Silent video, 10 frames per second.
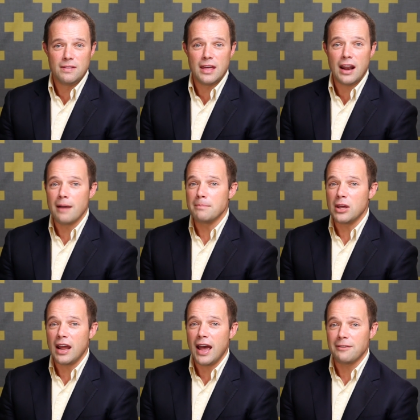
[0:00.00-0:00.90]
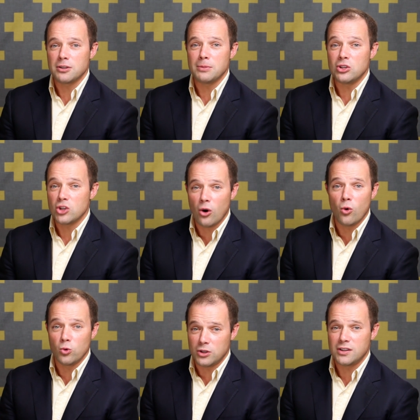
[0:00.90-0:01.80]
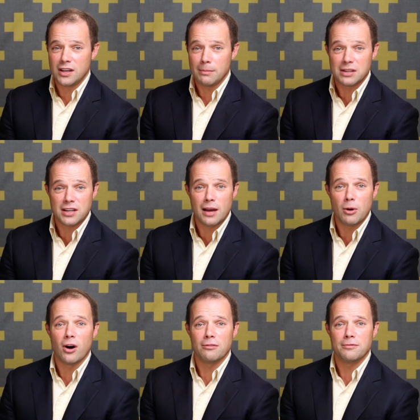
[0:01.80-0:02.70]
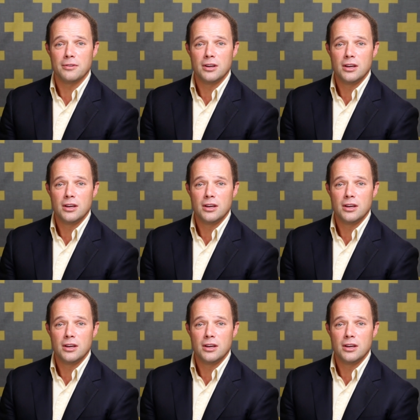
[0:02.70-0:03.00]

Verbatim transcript: that I'm going to have to be told to take my time off?